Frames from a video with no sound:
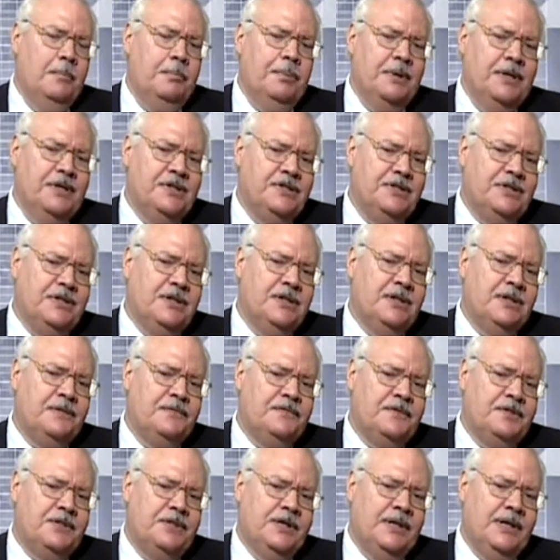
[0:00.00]

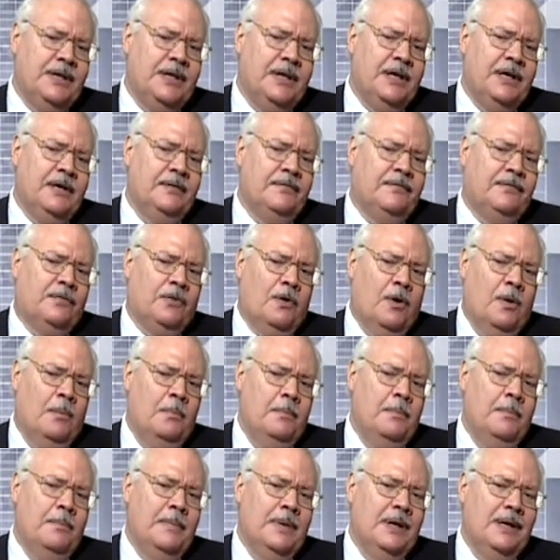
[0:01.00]
preserve Syria
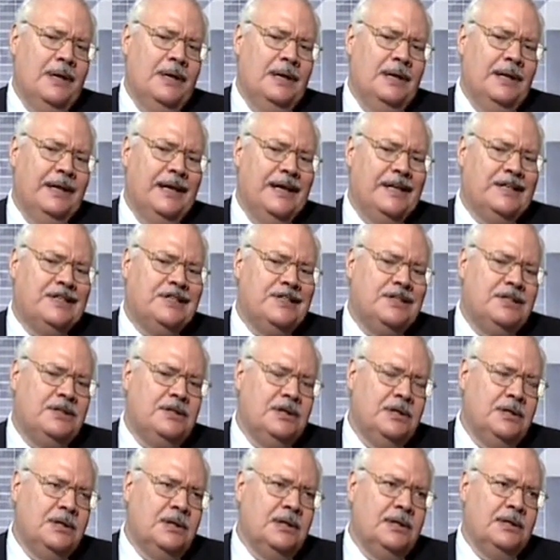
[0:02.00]
from
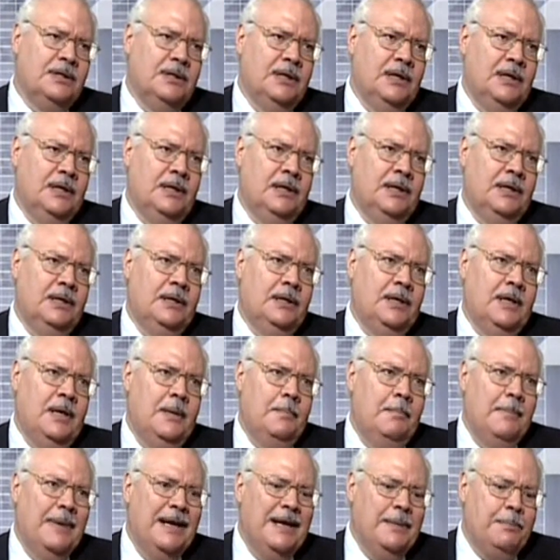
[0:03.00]
external
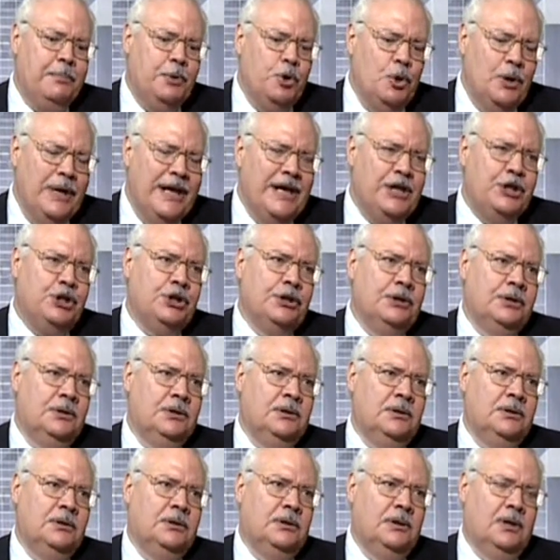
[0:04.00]

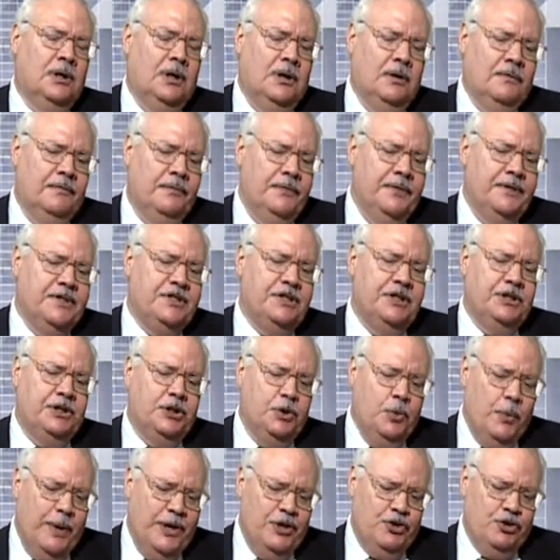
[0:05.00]
manipulation of the
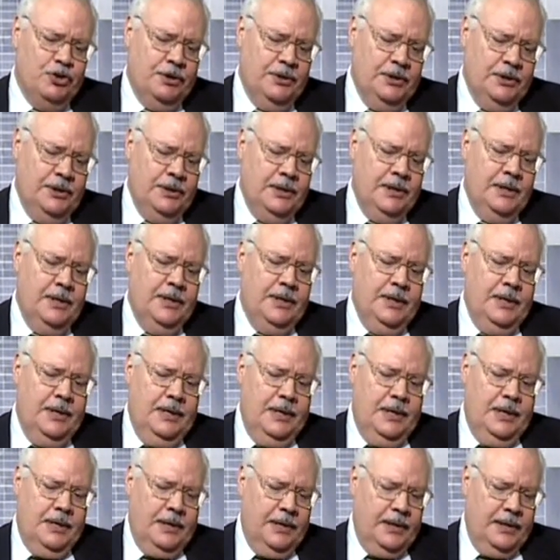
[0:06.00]
situation
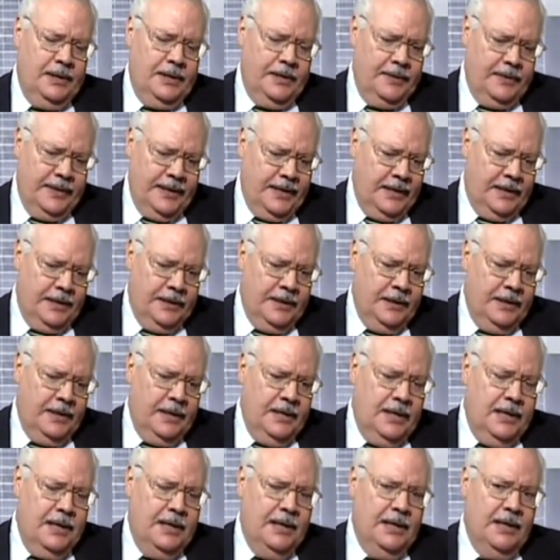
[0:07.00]
there.
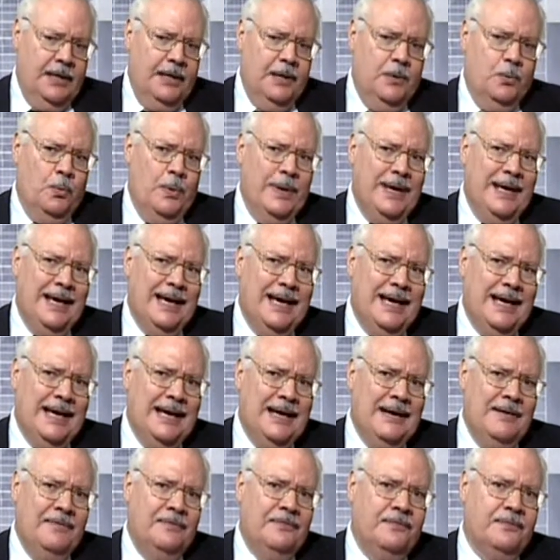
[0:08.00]
We
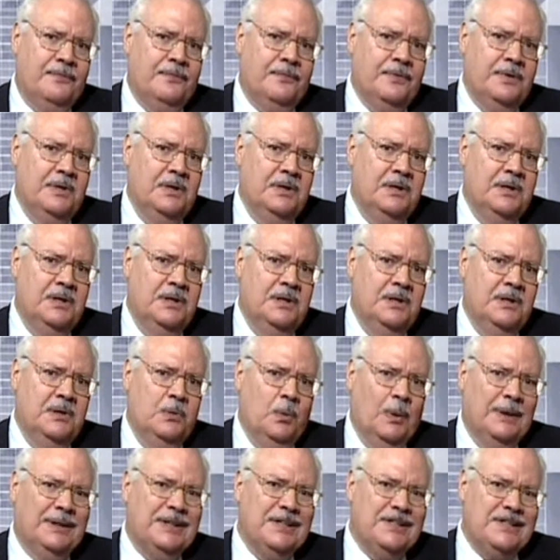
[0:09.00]
have
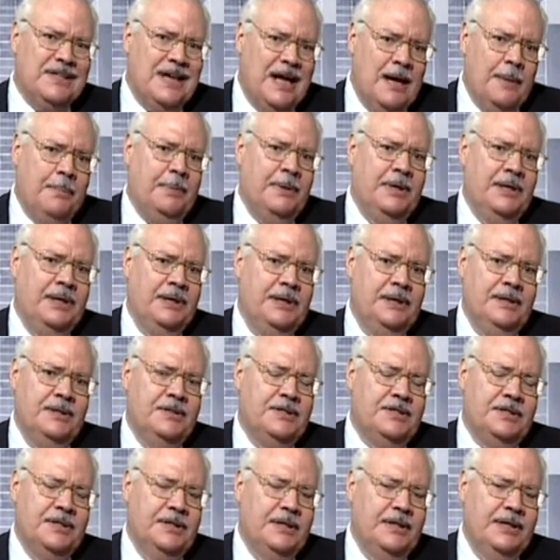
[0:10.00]
what is happening
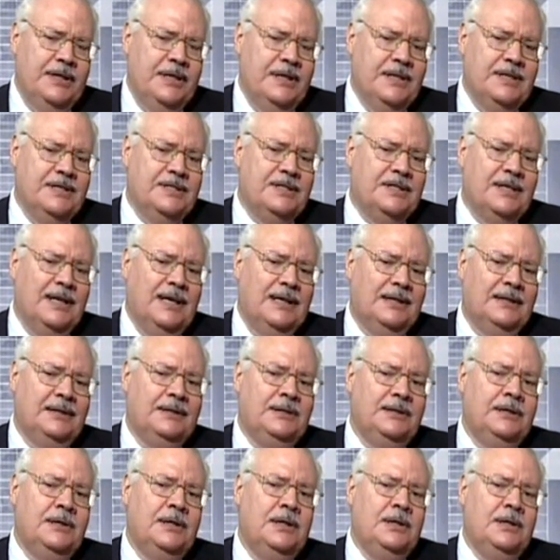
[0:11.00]
in Syria is that
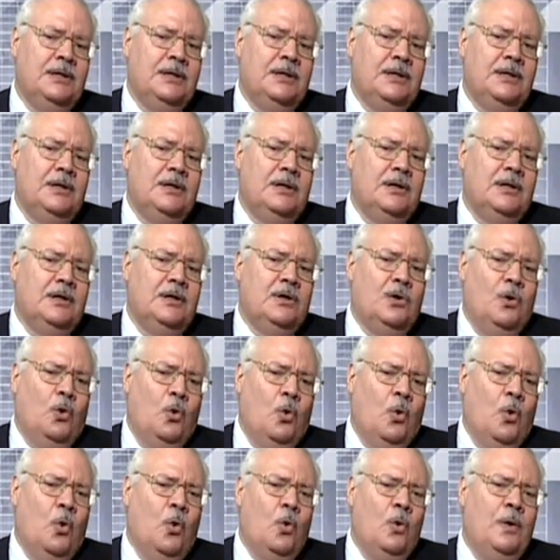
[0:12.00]

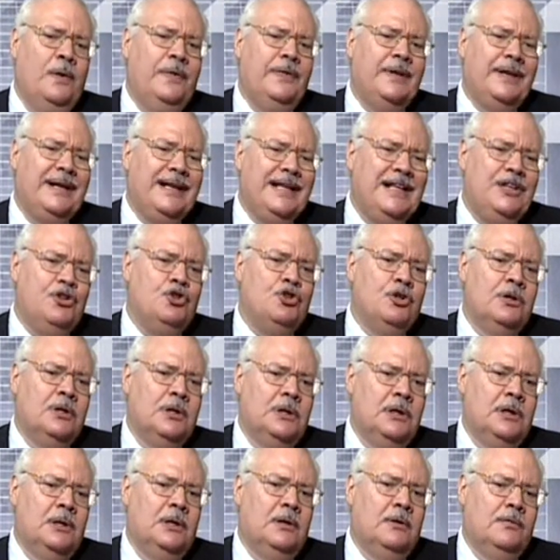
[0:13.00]
all the
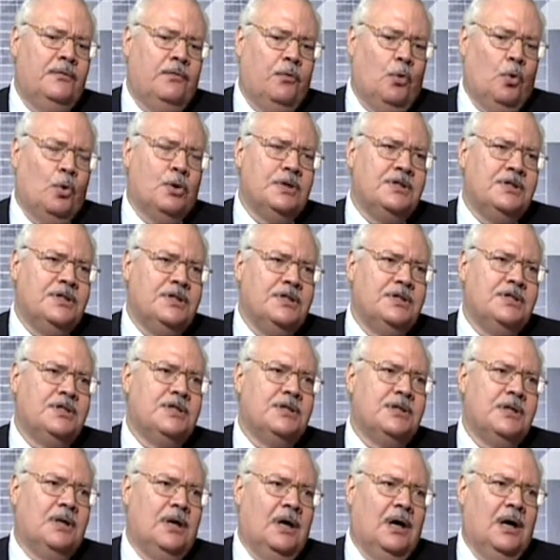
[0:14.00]
regional forces
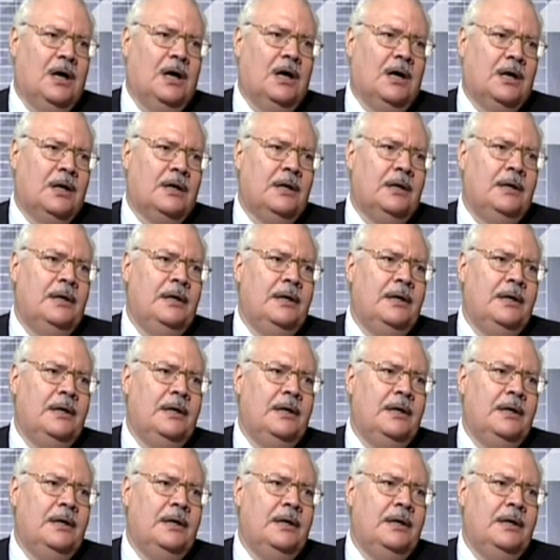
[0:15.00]
are